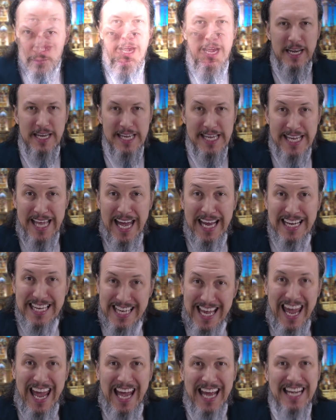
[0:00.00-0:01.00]
And yet
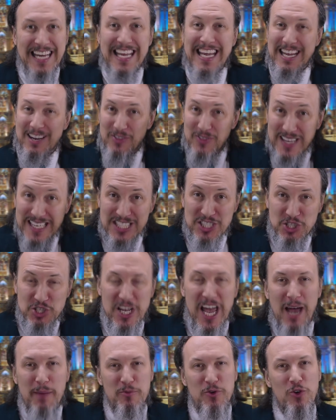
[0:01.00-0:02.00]
again, in this
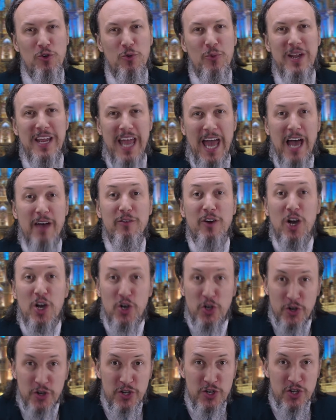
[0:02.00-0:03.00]
chapter, we have a
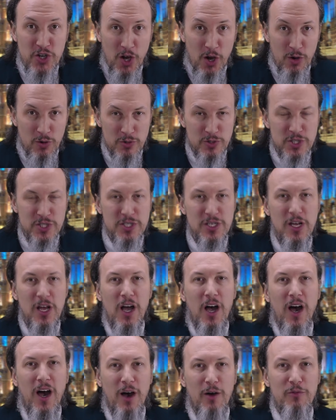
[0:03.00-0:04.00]
good dose
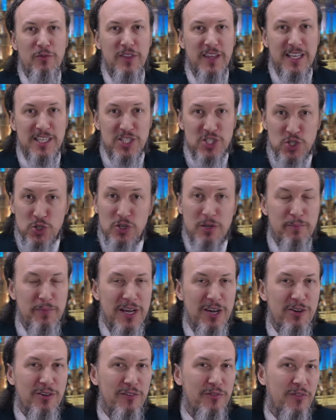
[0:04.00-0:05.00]
of the
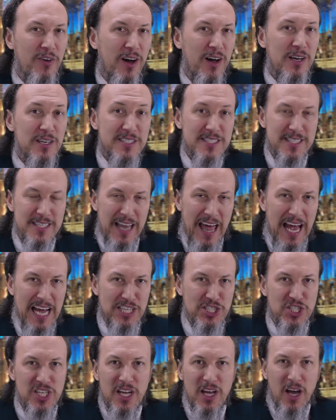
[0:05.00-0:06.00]
pseudepigrapha
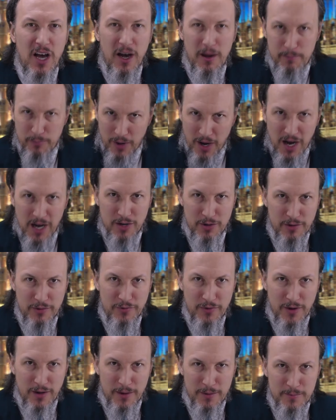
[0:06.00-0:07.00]
slash
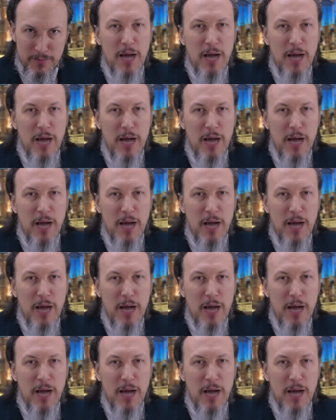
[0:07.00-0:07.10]
apocrypha.